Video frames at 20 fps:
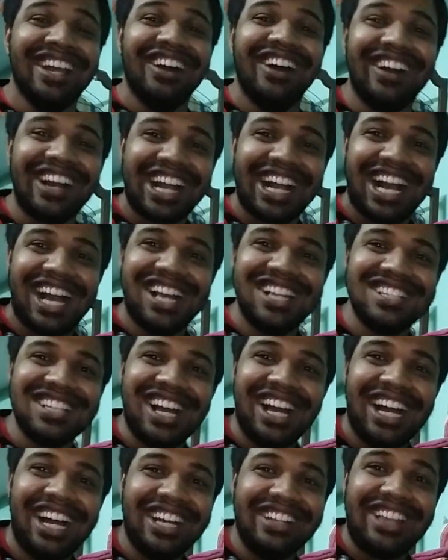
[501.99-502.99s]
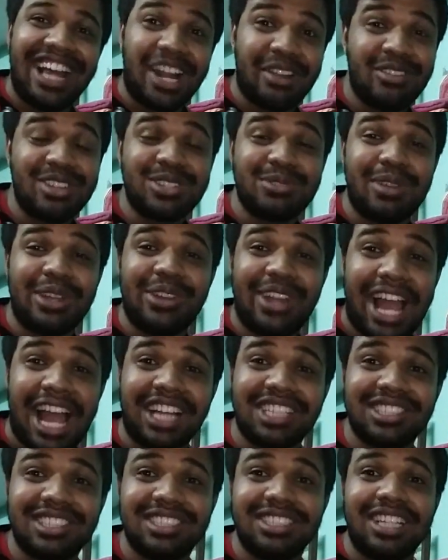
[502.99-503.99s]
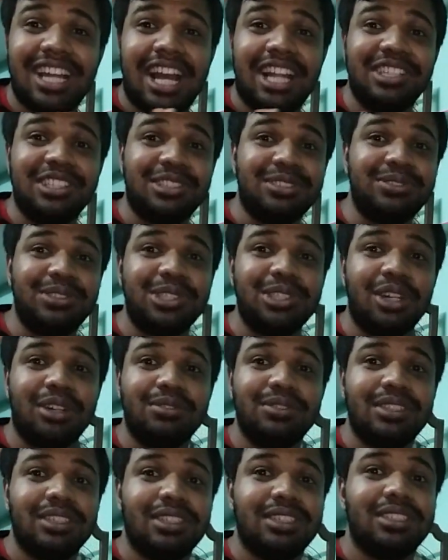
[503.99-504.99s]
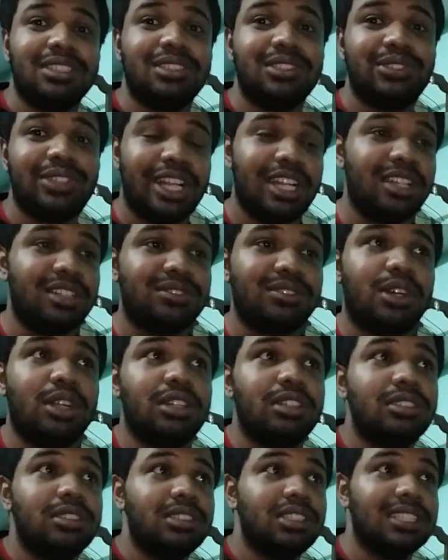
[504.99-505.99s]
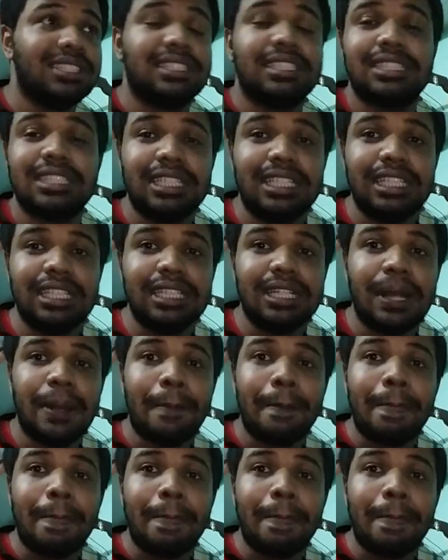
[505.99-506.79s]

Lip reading: Okay guys, that was my reaction and review of the trailer for Justice League.